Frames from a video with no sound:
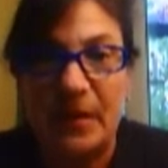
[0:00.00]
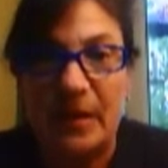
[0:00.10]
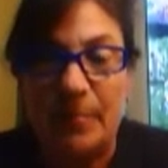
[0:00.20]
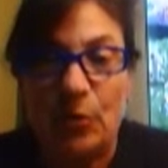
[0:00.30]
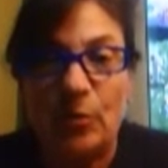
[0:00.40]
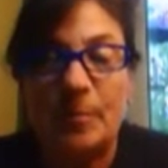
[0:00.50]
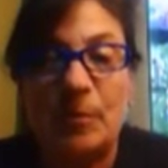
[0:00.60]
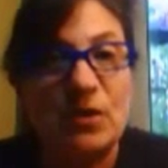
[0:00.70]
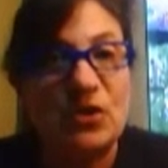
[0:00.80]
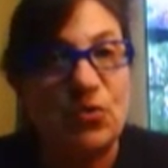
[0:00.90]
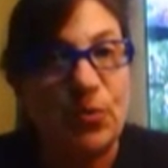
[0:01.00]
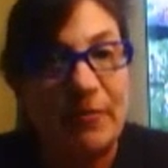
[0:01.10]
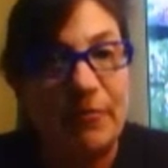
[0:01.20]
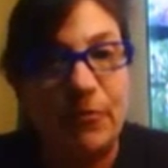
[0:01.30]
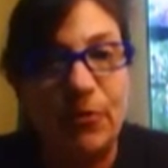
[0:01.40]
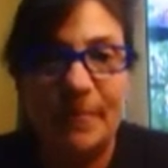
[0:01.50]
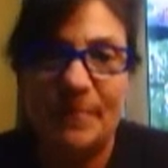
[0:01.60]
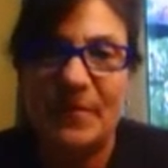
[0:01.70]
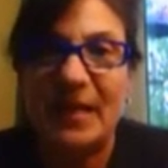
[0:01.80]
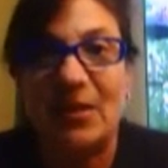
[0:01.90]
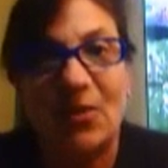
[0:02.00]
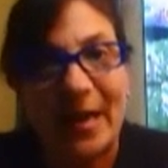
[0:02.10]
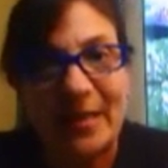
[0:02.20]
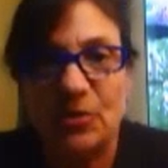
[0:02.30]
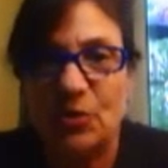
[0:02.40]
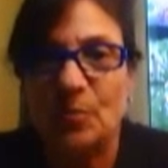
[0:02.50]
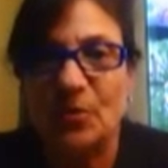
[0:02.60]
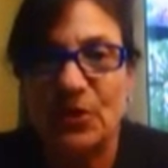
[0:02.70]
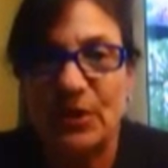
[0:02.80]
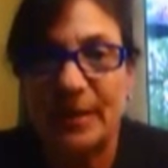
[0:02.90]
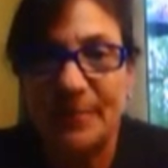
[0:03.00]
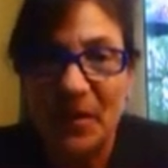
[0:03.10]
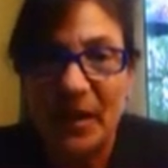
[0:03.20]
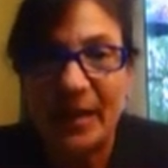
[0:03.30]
Berman was grateful. He liked Duberstein.